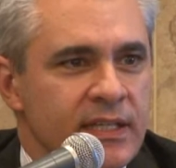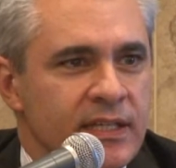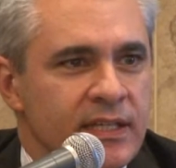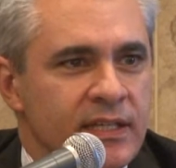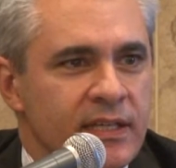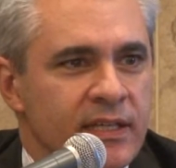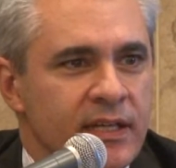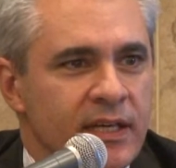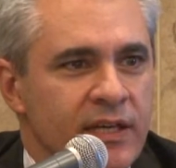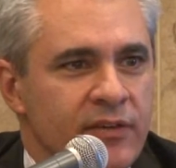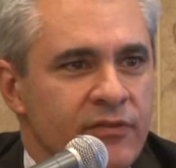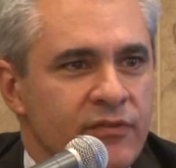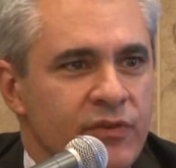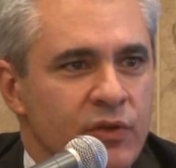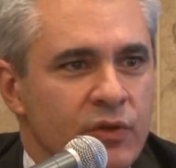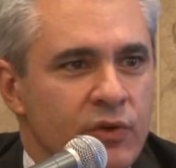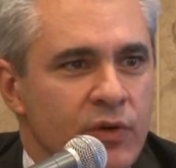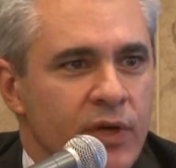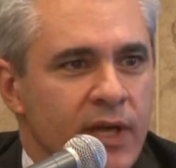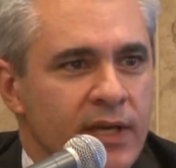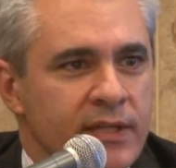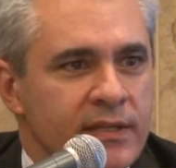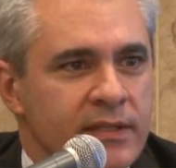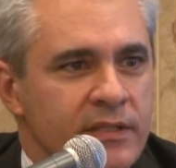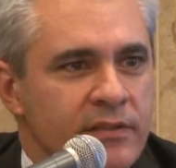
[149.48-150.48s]
Uh, if you
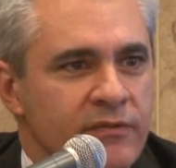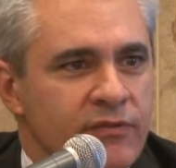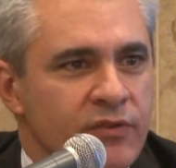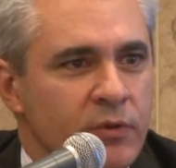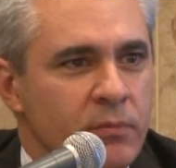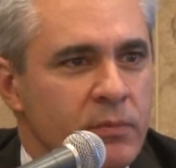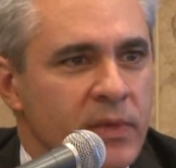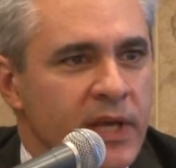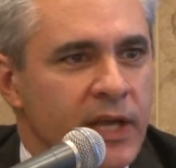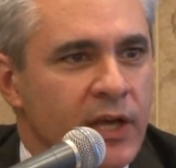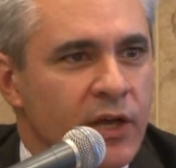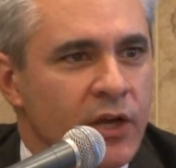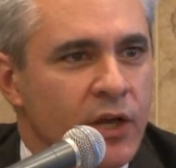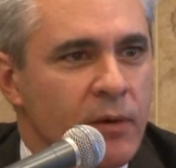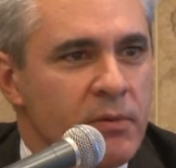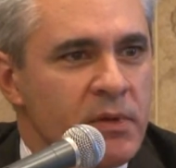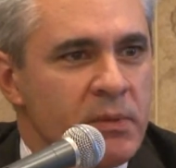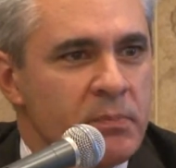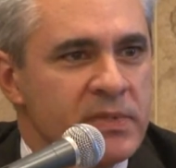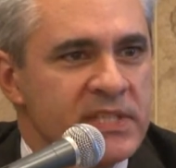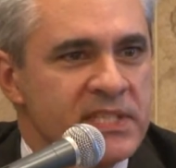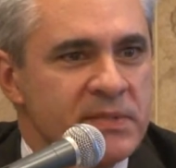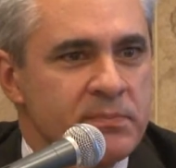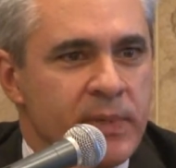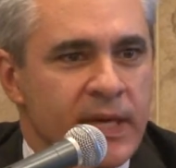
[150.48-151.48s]
look at the, from an economic
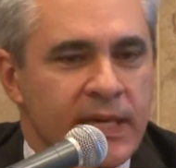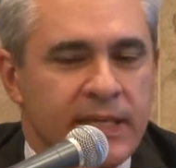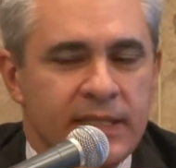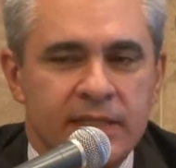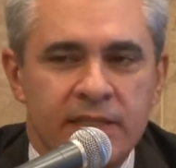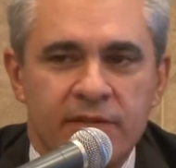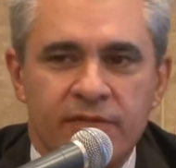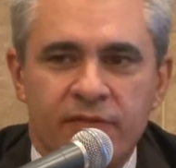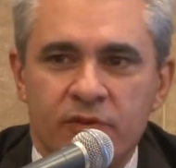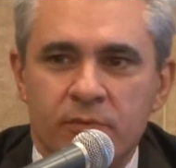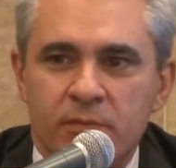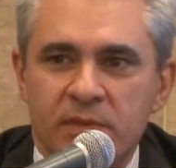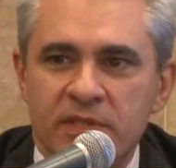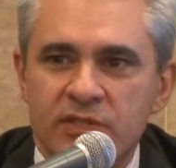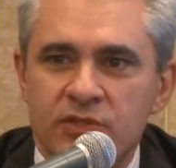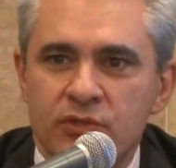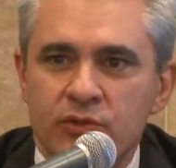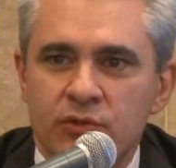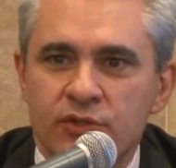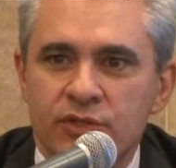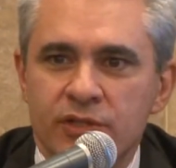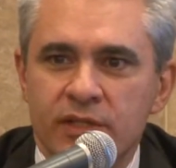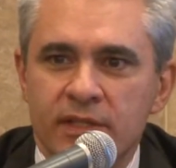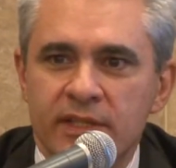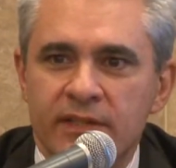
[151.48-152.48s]
perspective, from a
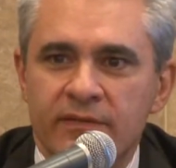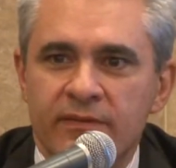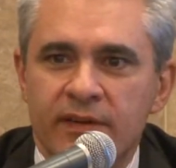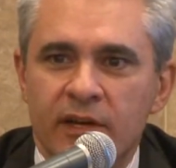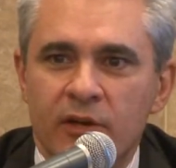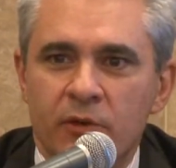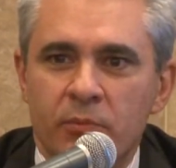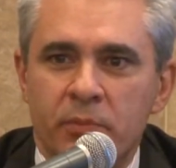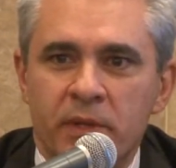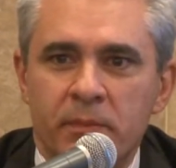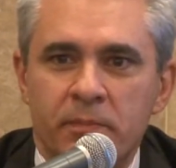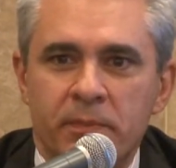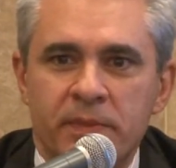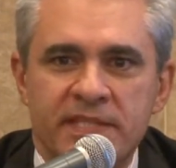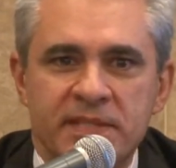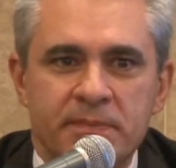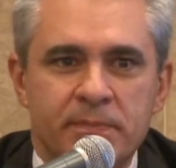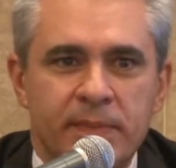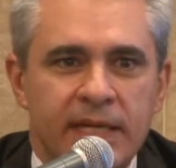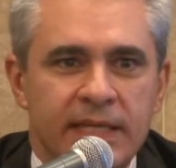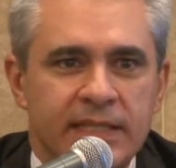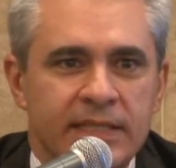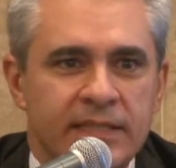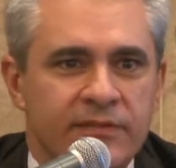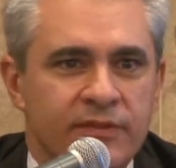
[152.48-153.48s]
social development
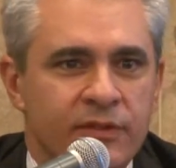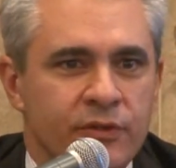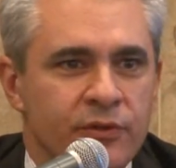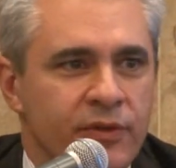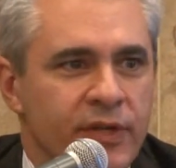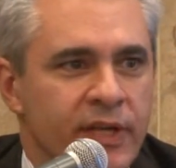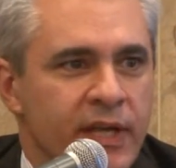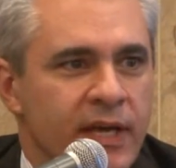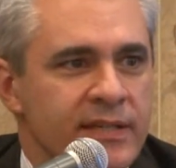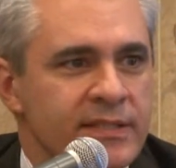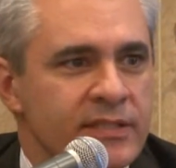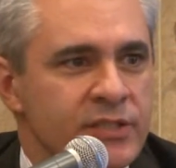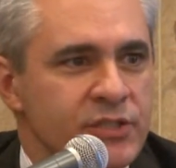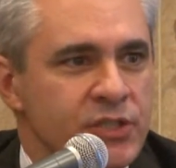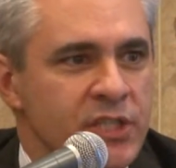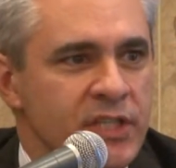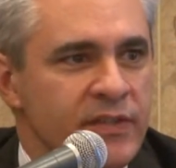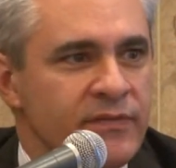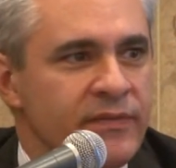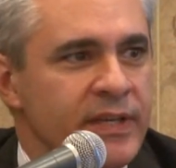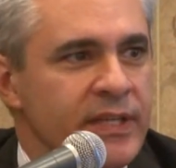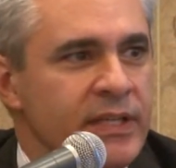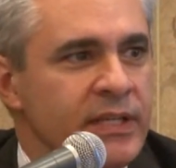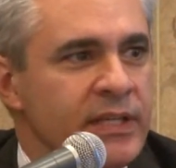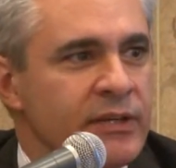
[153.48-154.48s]
perspective, Korea has
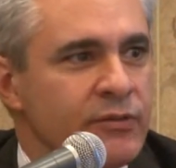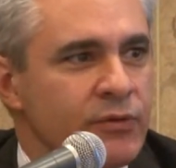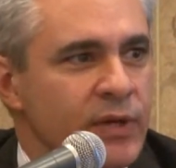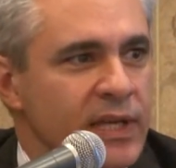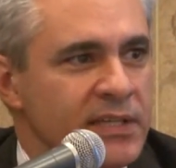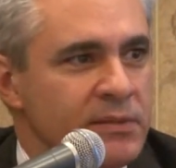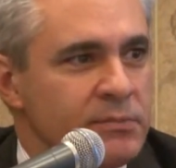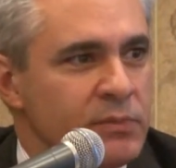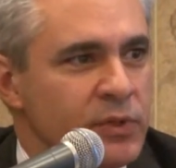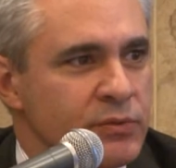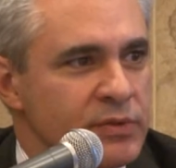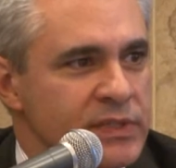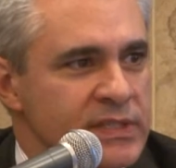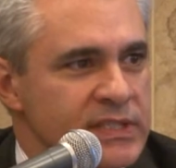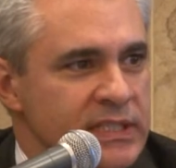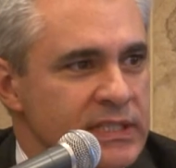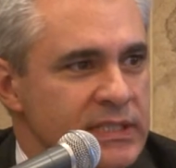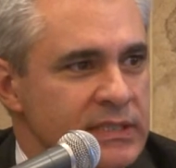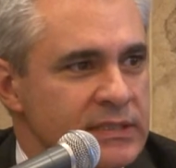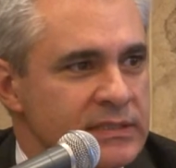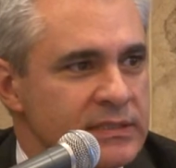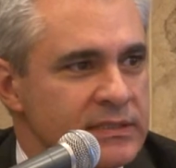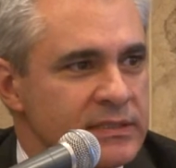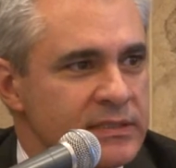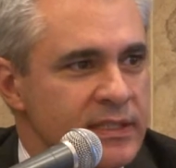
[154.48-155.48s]
achieved incredible
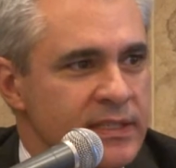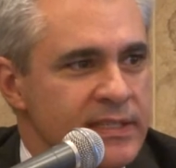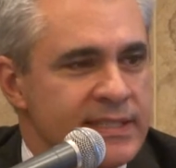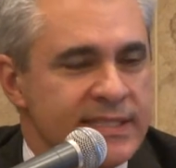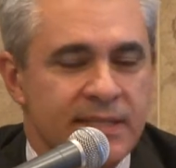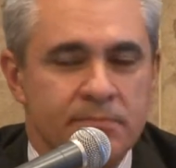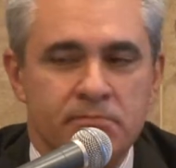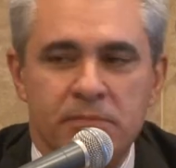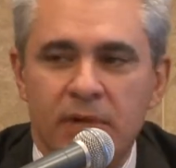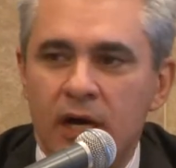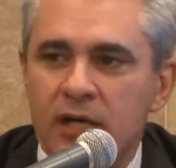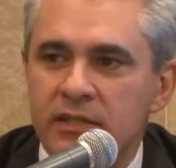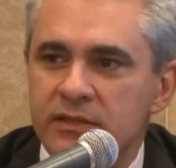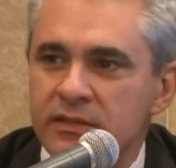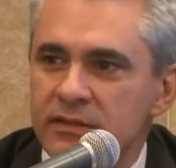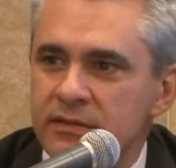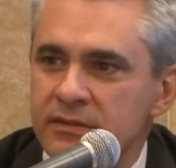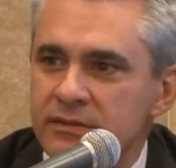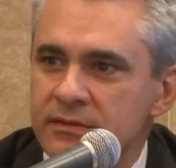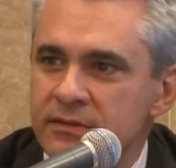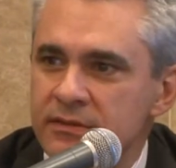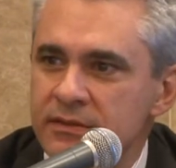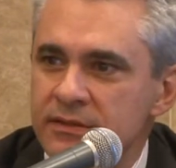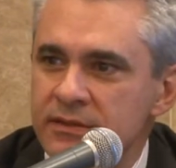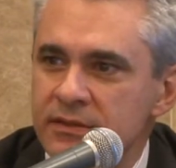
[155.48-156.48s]
results. It's a model
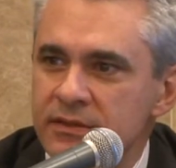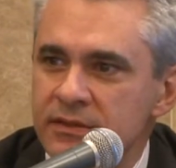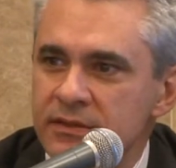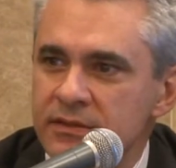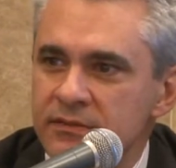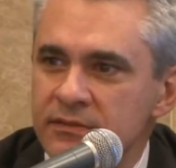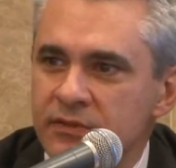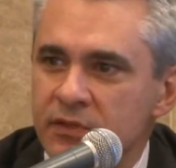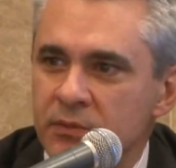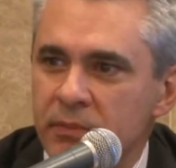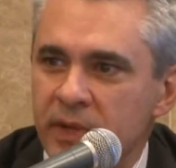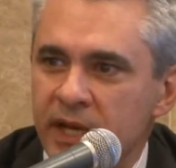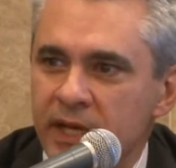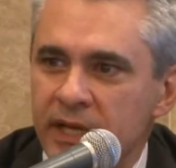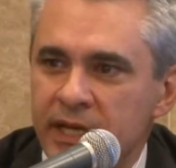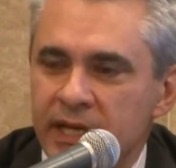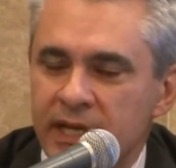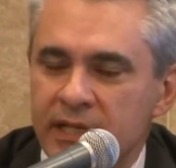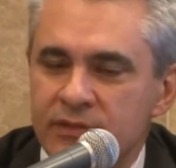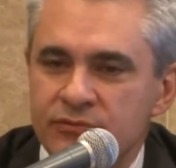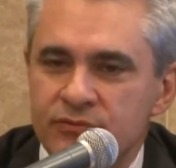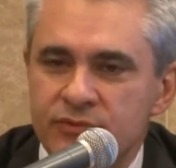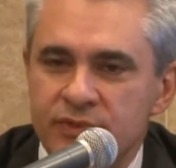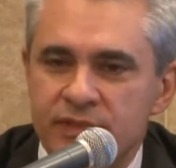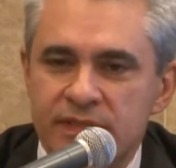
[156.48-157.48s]
for many
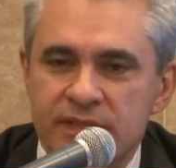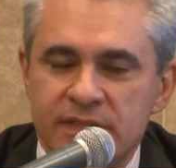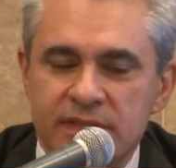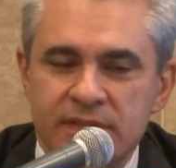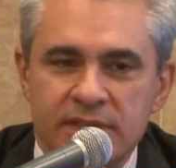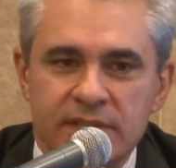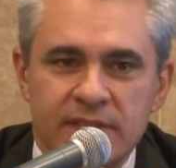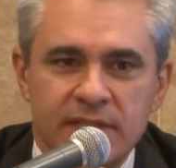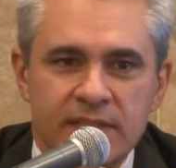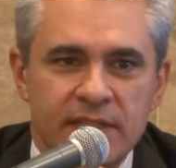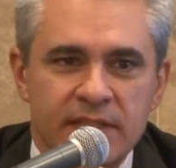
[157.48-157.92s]
countries.